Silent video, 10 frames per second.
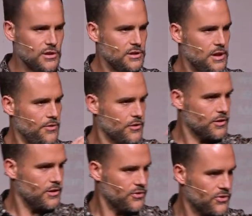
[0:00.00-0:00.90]
another
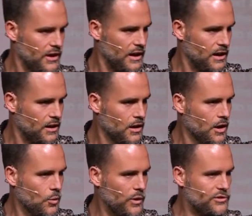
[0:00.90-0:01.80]
good thing?
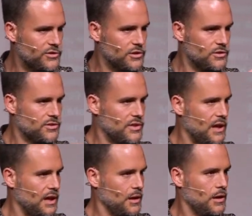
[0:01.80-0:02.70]
Which good
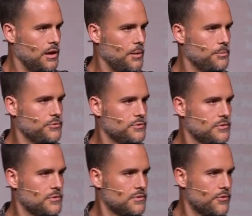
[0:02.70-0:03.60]
thing comes
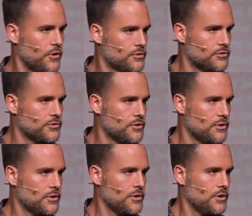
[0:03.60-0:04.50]
first?
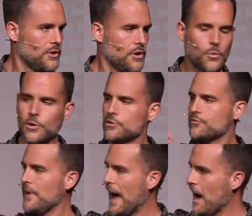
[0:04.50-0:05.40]
Which
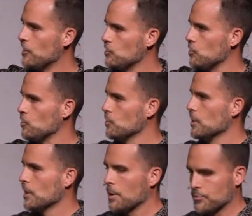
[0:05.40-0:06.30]
value
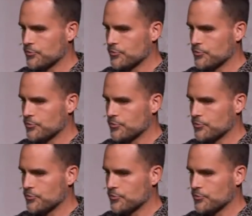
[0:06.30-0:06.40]
comes